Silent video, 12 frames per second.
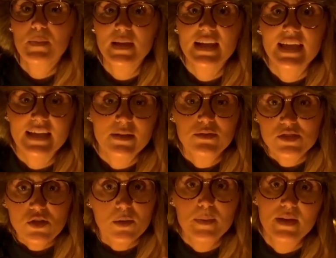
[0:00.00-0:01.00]
a bit late and it
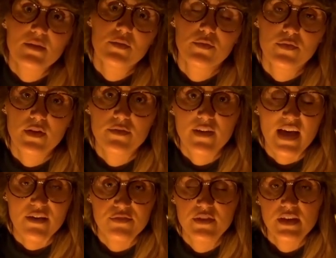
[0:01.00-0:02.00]
was all a bit of a
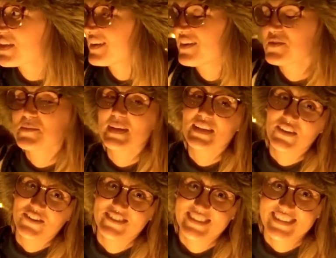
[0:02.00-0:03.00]
faff. Oh my
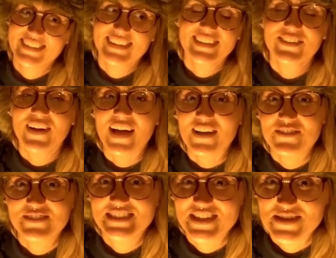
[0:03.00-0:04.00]
God. You
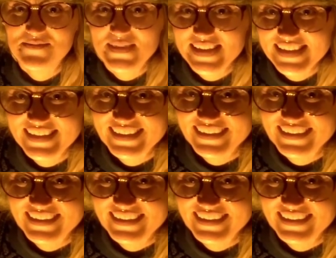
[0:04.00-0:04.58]
have to come here